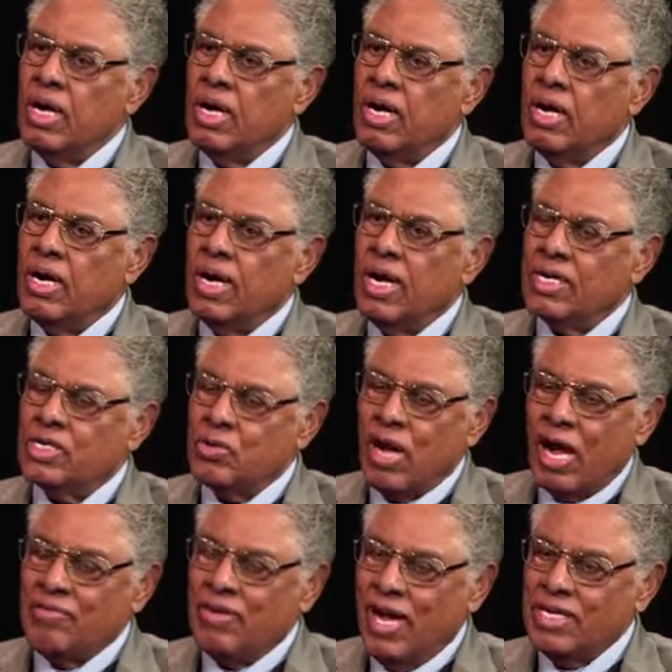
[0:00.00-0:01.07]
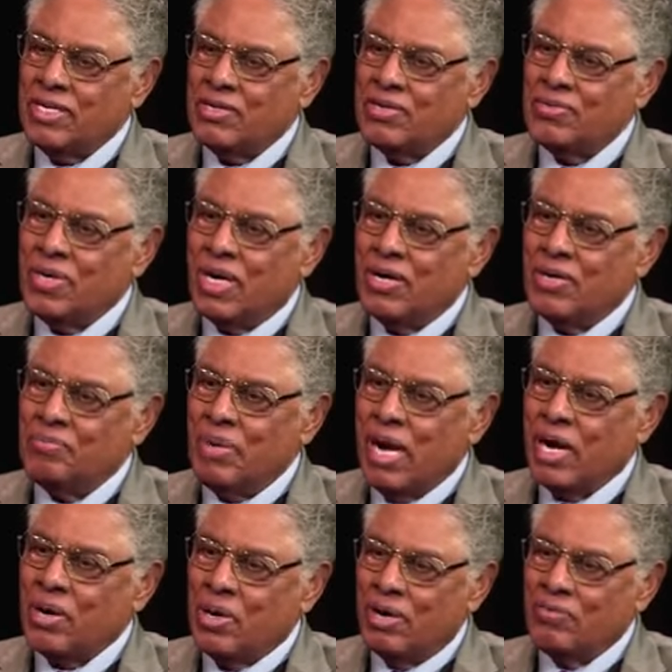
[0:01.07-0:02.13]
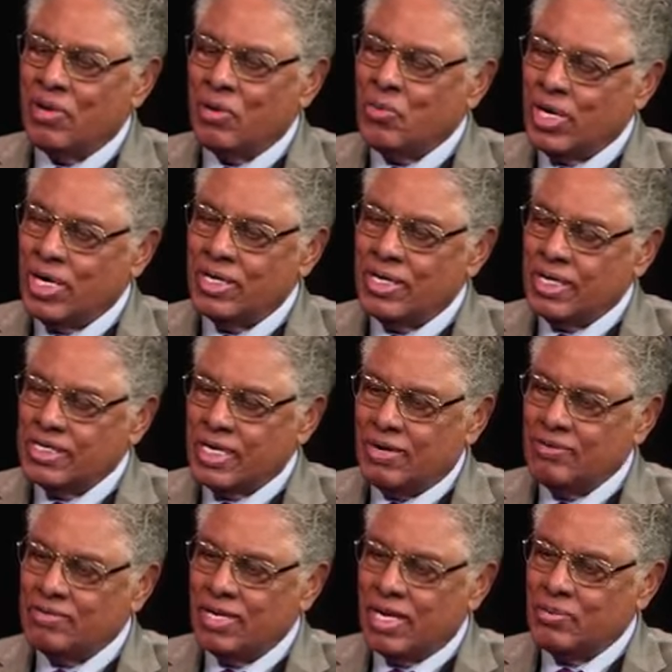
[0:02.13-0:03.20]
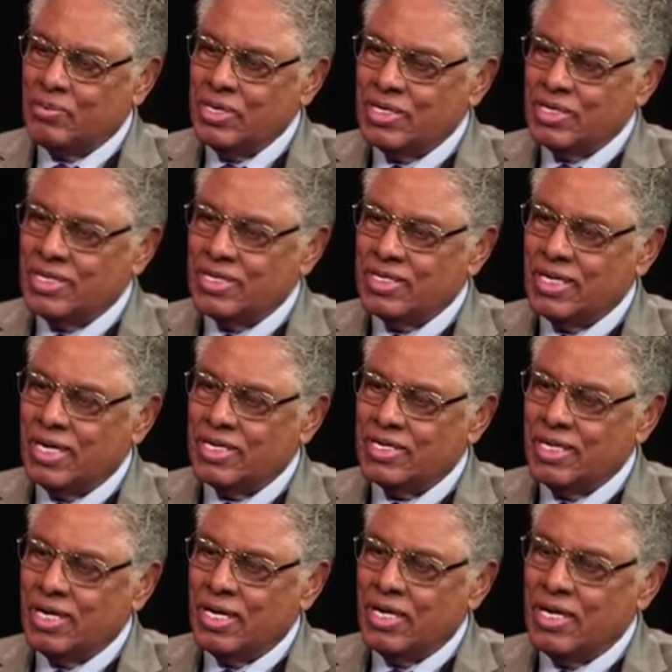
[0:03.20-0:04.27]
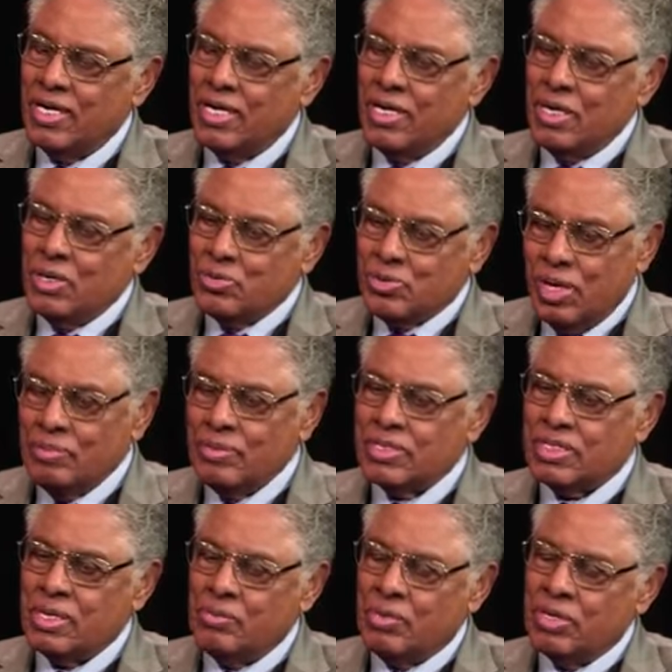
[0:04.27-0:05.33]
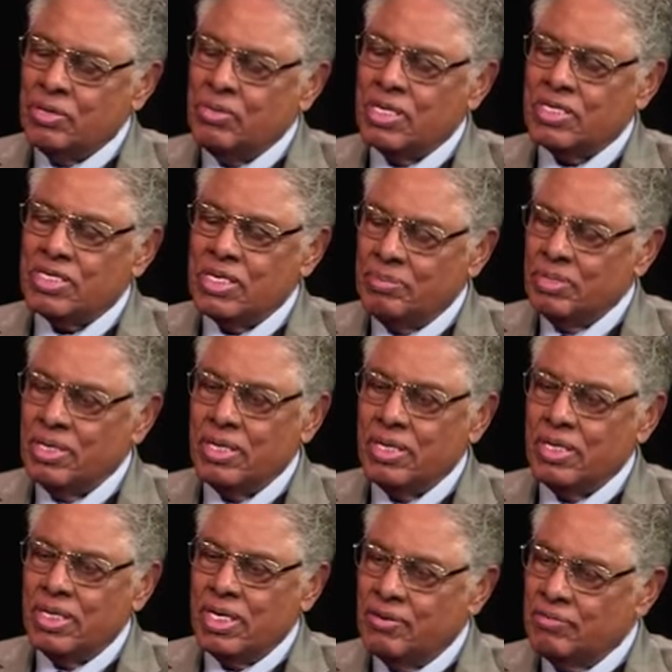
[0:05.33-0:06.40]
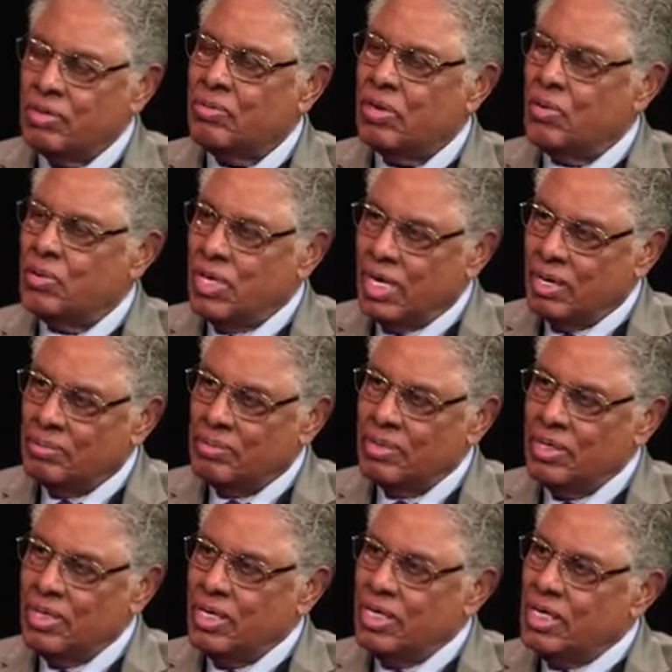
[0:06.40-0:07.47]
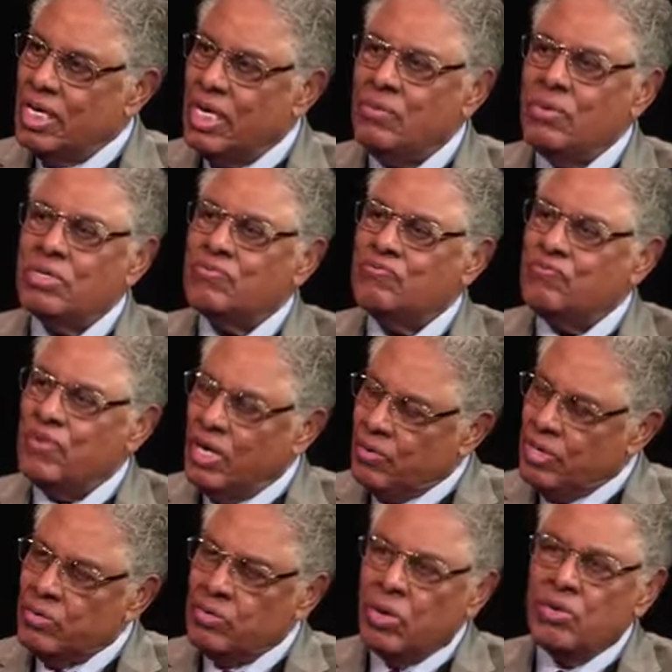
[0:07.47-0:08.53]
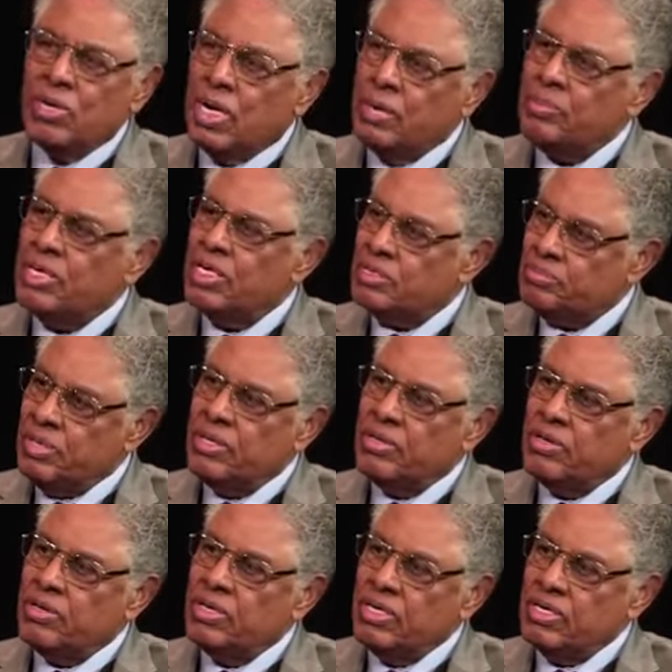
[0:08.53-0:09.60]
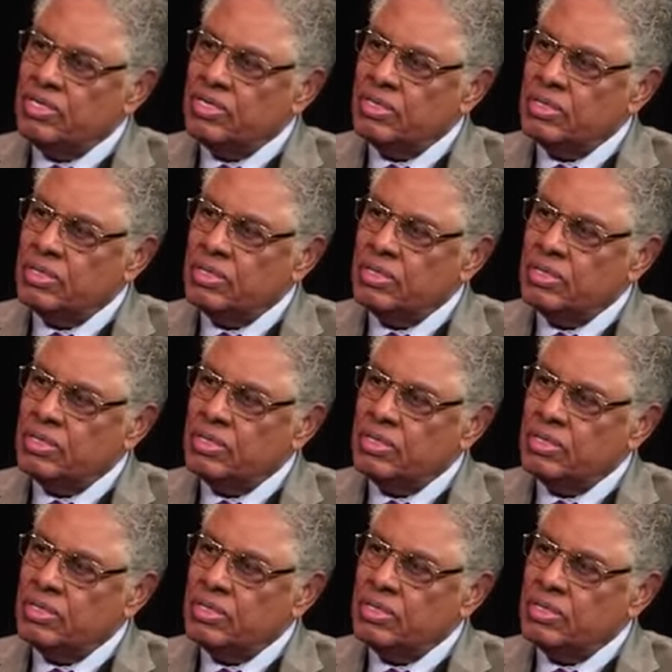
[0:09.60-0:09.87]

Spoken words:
And so I've had to back off on one of the things I've said, which is that Trump is someone who has simply never grown up. He was very grown up in his mid-30s.